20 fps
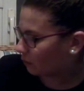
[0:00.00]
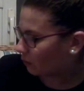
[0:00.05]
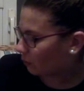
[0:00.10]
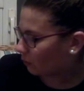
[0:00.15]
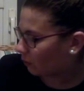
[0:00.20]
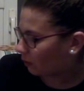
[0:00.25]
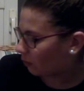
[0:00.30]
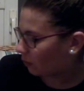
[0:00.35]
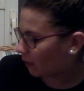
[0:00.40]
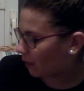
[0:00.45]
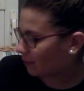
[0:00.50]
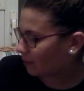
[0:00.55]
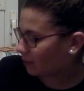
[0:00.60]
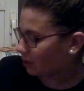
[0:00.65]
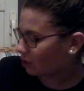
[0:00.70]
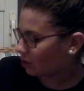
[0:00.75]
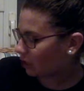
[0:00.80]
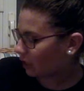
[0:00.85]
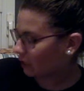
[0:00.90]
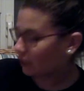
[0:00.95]
With baby
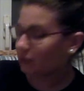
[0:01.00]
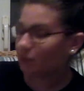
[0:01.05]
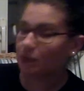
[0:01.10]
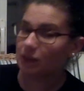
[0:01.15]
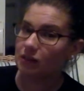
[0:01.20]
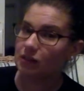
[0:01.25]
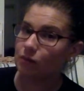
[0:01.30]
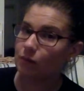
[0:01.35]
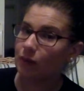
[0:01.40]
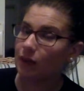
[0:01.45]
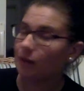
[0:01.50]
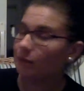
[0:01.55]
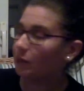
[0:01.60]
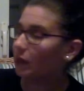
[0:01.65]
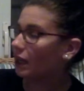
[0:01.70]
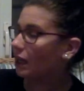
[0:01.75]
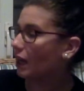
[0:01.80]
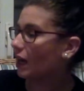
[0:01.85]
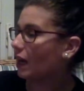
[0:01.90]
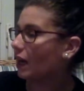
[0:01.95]
chicks, be sweet,
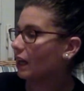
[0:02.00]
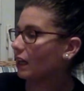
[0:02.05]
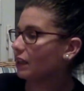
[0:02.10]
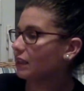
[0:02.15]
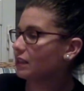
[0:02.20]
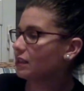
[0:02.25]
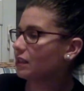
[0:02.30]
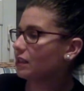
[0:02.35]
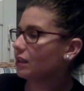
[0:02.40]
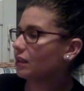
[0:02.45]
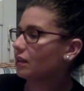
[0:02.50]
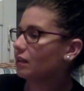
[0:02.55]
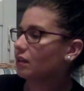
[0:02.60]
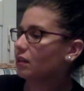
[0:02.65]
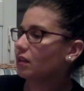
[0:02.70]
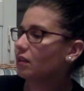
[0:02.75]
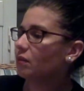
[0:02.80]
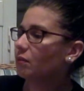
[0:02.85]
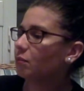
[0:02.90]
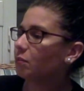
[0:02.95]
be kind.
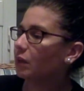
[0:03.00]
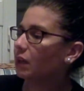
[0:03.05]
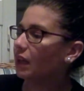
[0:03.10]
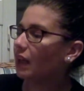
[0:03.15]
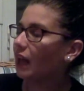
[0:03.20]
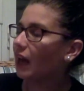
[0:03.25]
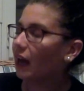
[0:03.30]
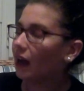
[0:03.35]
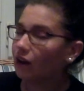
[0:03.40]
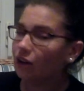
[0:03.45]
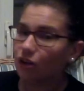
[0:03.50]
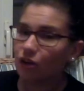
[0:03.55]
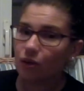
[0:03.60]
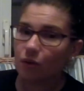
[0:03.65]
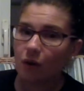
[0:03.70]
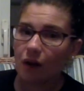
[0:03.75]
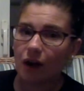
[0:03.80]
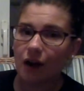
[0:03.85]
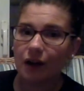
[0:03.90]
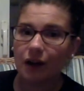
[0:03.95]
But how do you
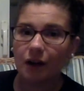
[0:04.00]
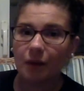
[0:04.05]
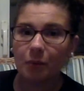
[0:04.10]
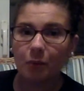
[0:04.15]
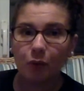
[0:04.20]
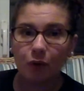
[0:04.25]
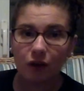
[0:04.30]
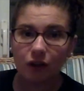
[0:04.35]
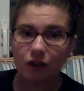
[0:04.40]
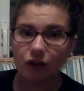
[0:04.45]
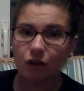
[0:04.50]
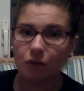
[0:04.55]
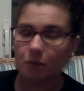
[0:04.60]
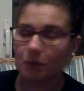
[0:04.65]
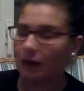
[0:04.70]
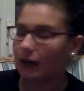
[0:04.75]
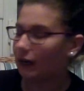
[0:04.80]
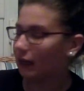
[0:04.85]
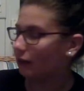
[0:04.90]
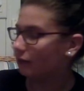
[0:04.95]
hug a
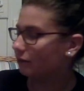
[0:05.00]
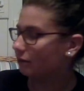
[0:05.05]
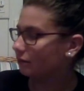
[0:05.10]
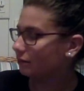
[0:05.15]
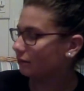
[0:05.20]
porcupine?